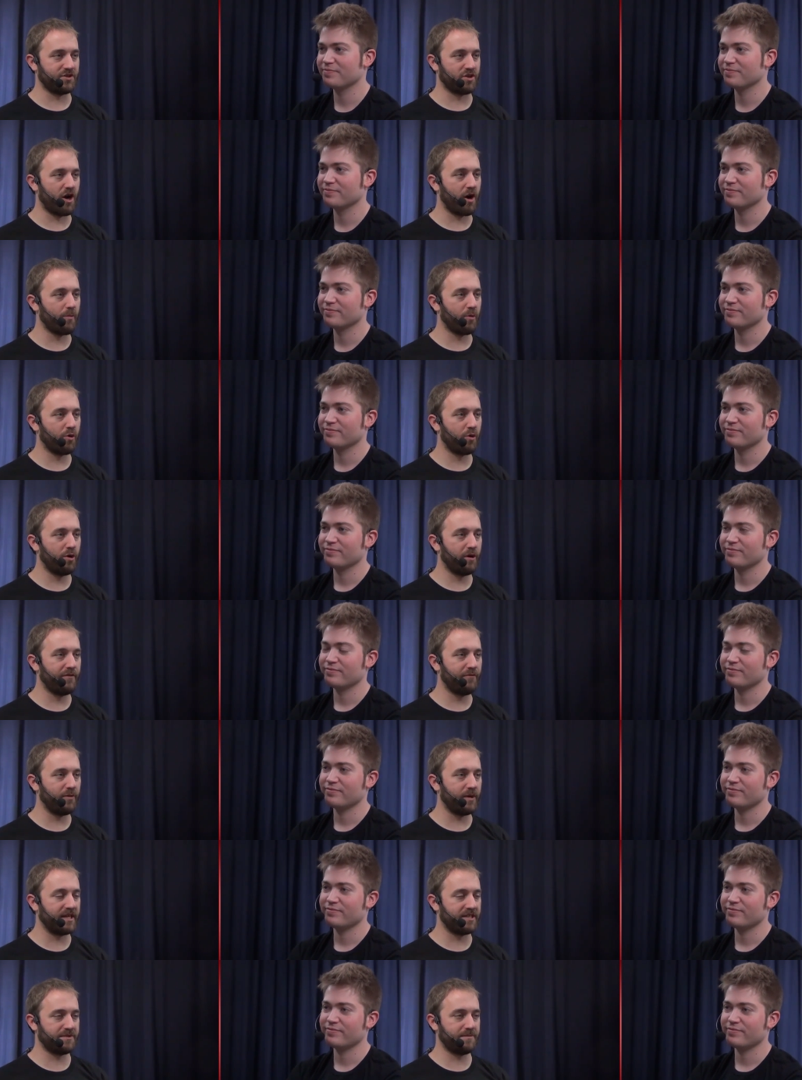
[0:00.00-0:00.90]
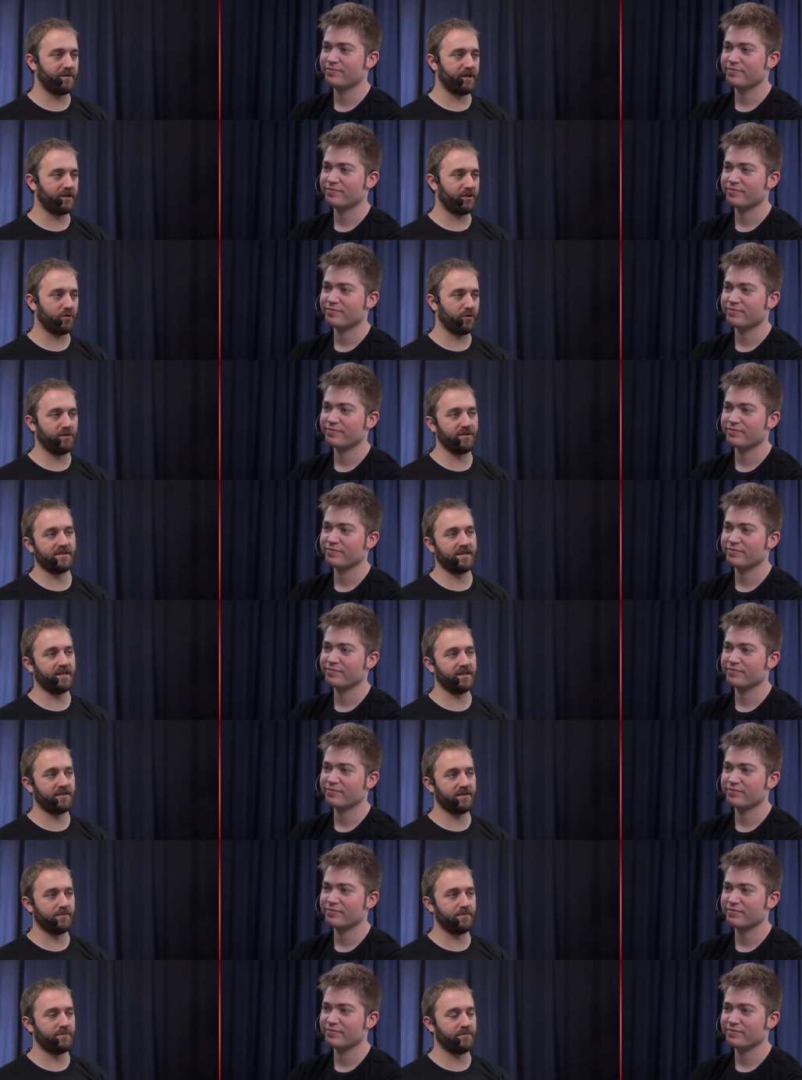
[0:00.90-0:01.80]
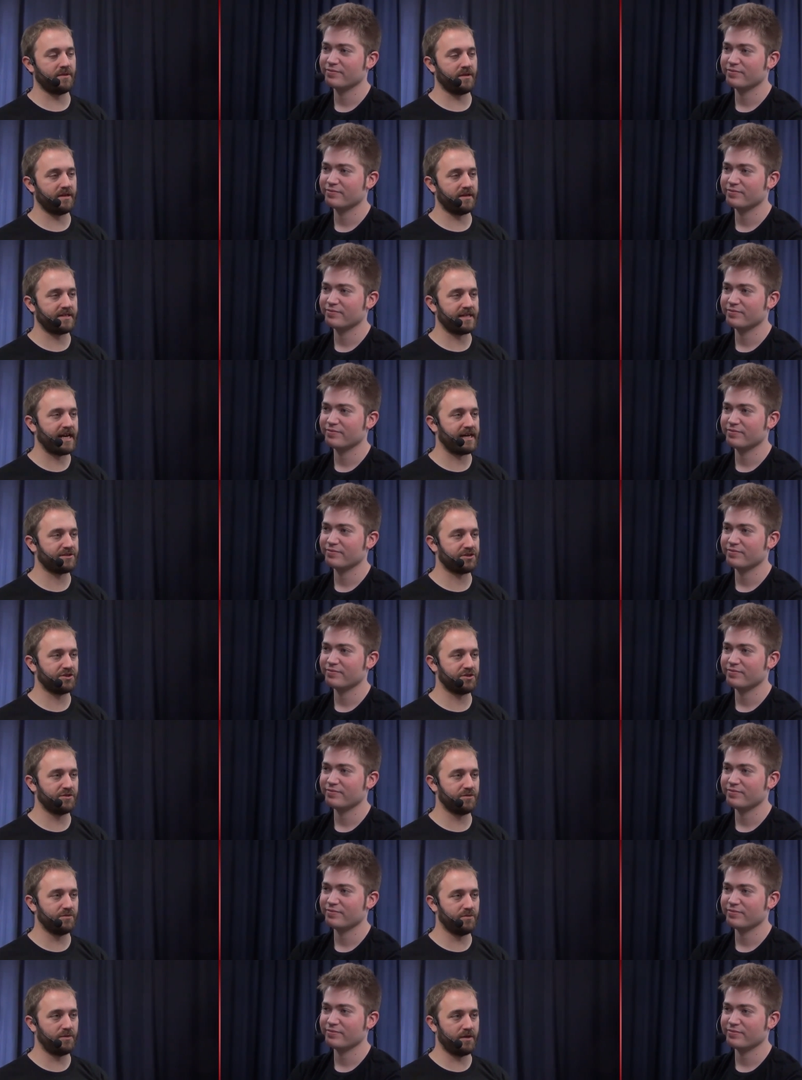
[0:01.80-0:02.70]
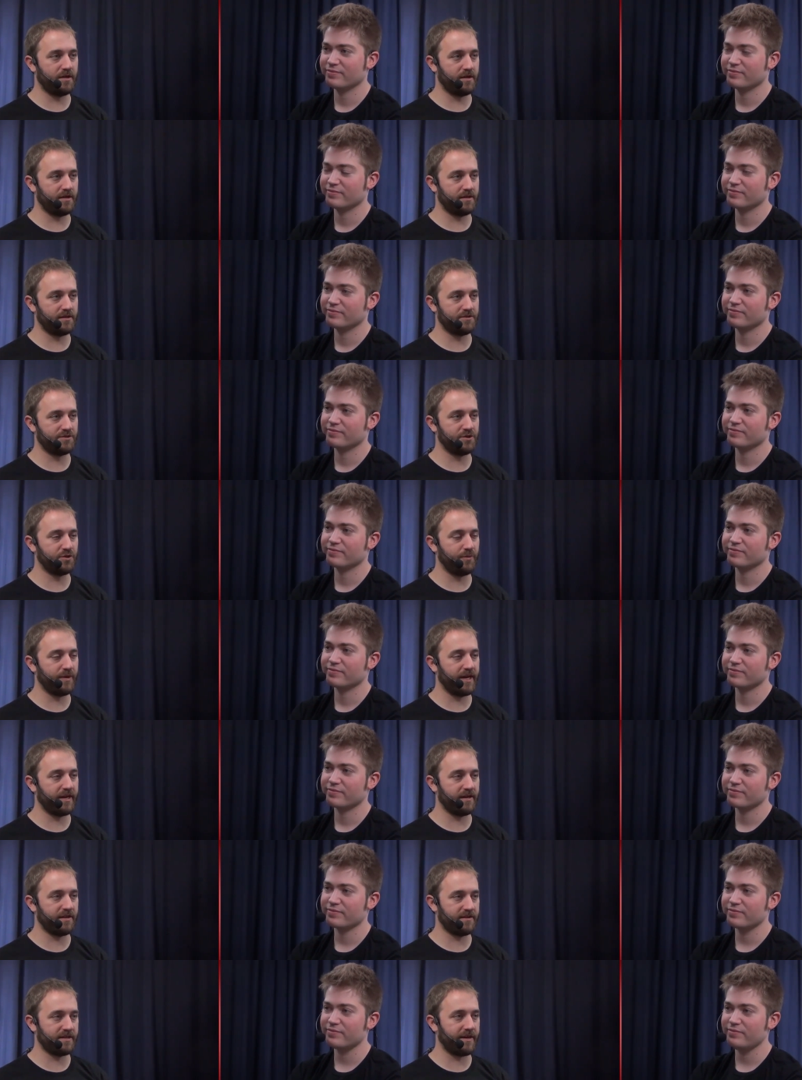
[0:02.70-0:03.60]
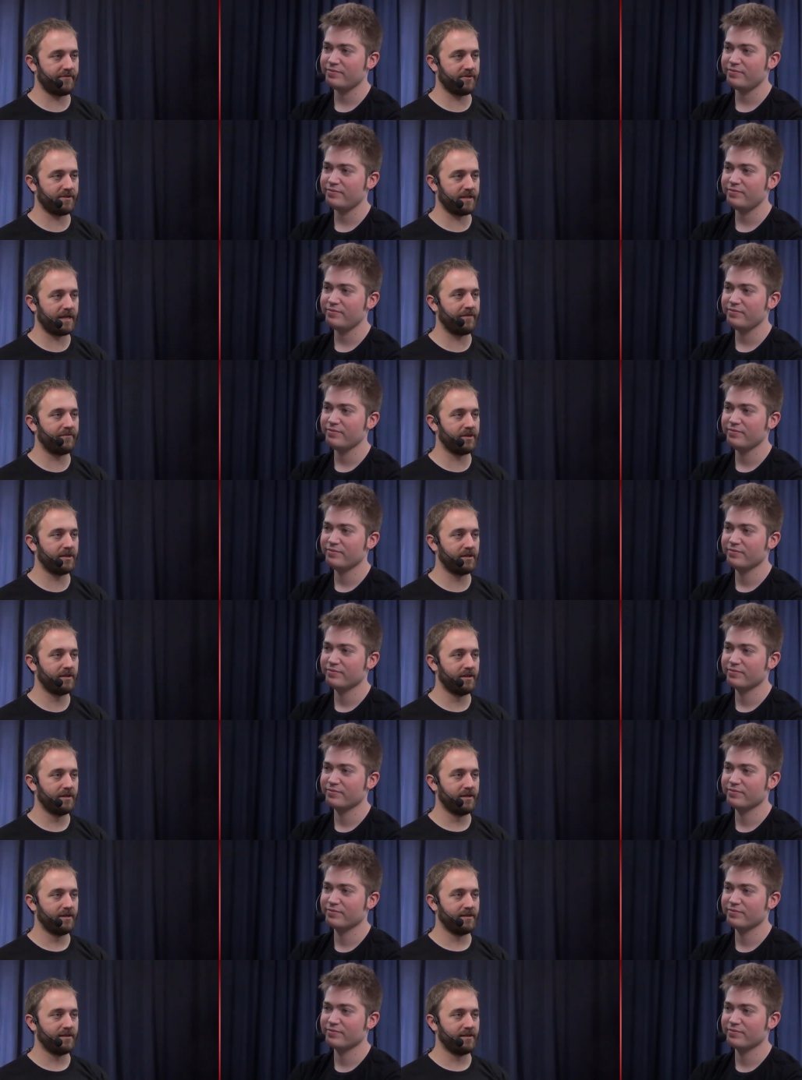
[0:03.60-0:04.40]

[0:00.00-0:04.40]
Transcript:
Speaker 1: Tarmogoyf. We get to play Glorious Anthem attached to a uh, two mana seven seven.